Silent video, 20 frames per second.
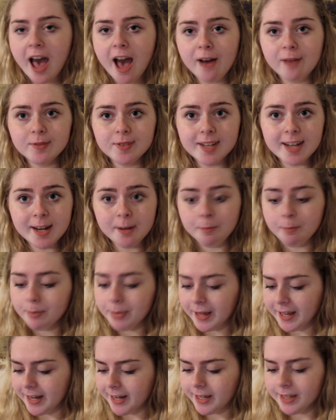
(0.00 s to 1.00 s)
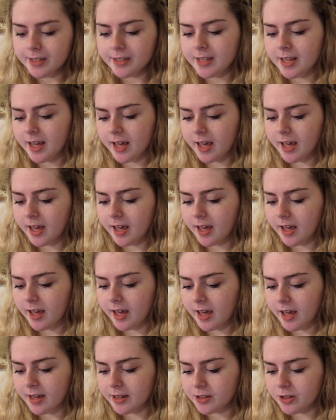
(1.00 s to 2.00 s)
have diabetes
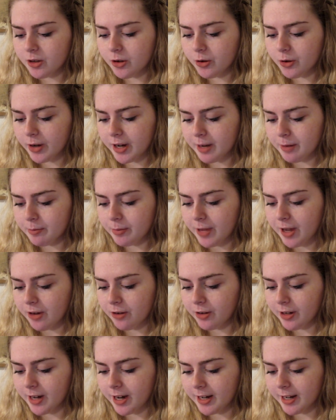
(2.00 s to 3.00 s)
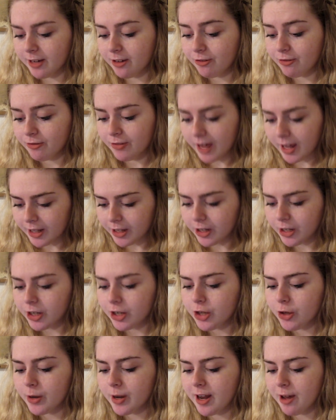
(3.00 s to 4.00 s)
exocrine pancreatic failure,
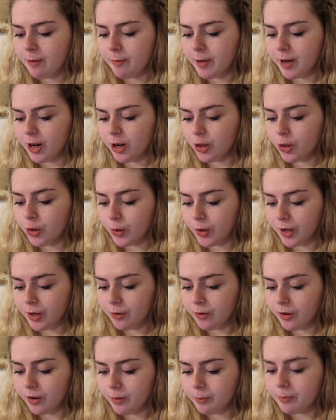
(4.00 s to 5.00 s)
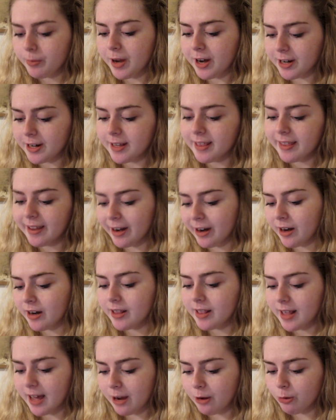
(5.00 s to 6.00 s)
you can have parathyroid,
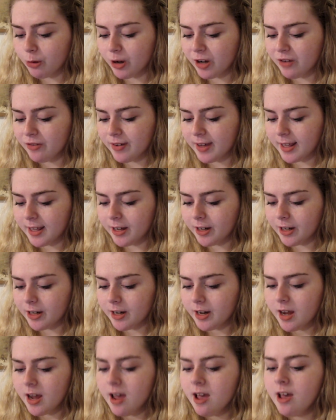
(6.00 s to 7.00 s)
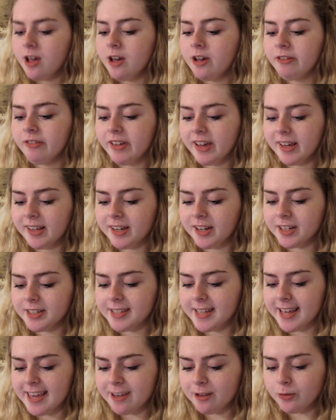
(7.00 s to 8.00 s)
parathyroid failure, failure
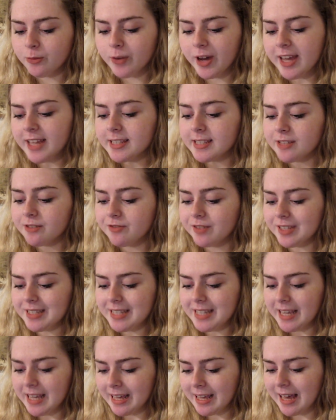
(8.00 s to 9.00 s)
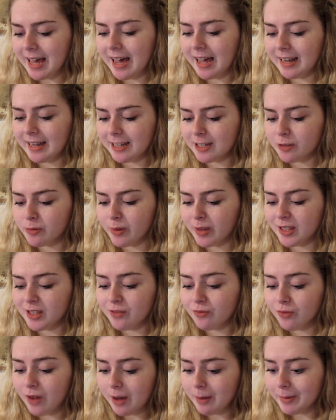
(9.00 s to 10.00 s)
to gain weight, fatigue, unexplained
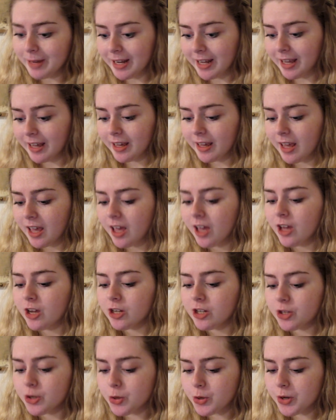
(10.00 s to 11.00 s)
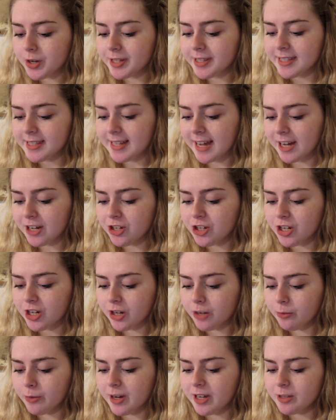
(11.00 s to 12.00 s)
vomiting, short
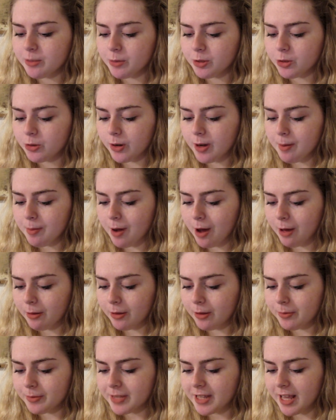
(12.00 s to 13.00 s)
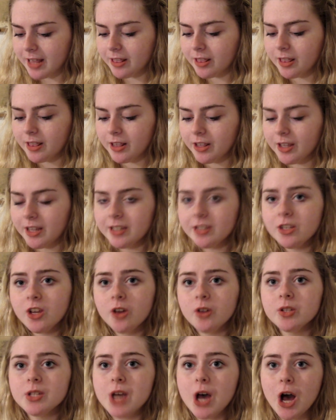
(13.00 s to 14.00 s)
stature, respiratory problems, and the list
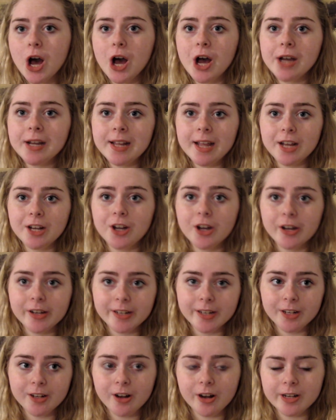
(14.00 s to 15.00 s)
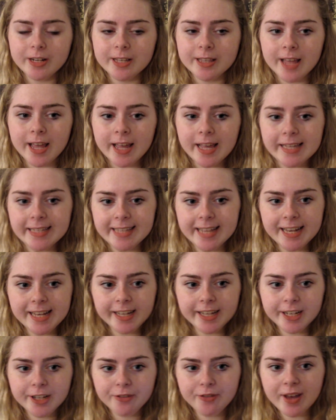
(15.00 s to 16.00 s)
goes on and on and on. And like I said,
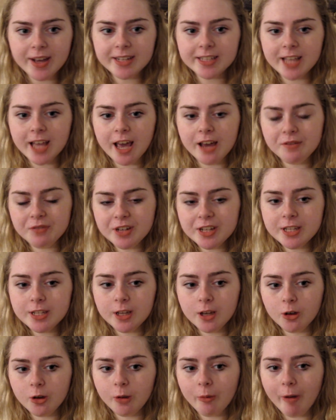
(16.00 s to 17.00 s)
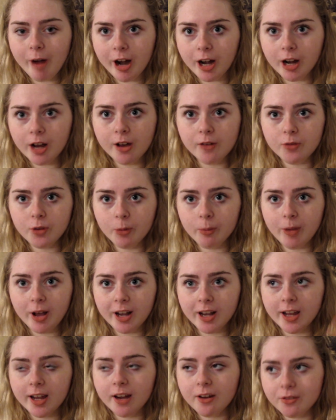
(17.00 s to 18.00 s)
it affects every single part of your
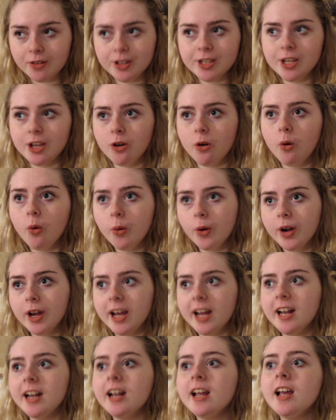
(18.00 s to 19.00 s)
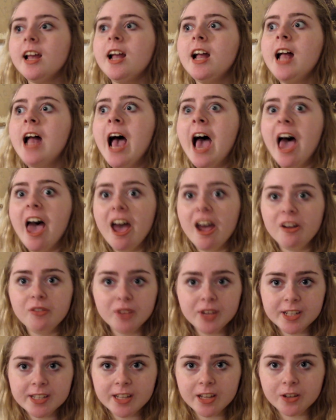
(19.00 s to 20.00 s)
body, every single organ,
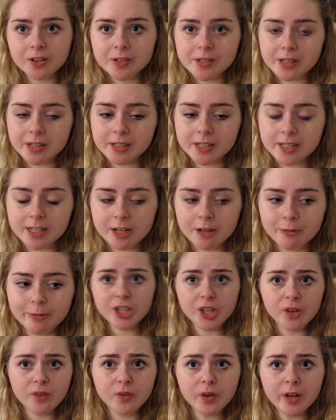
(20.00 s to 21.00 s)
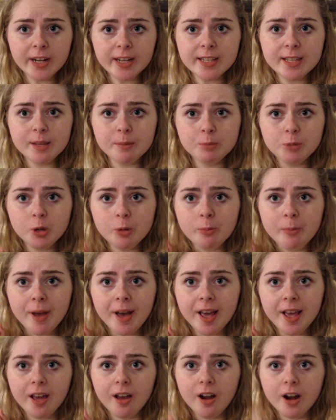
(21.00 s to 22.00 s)
every single system. So for example,
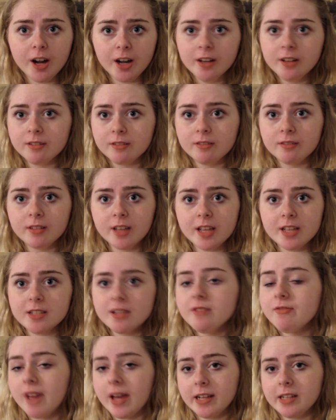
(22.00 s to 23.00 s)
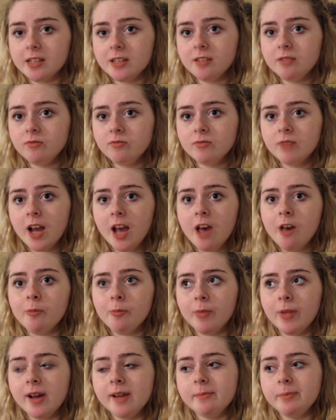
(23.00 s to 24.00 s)
my heart is affected,
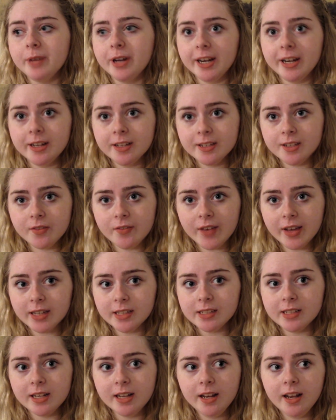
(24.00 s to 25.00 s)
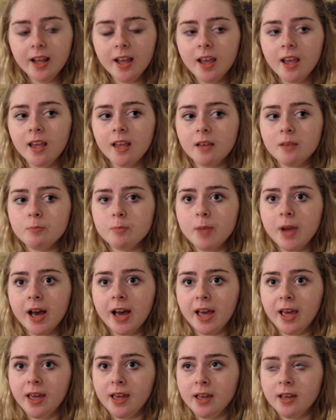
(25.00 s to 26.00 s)
my brain is affected,
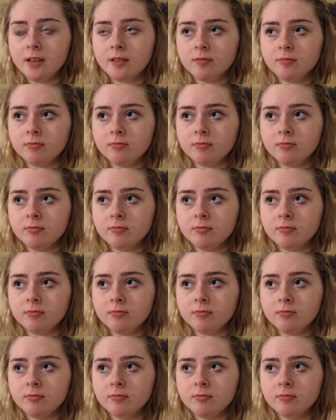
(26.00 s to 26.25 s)
my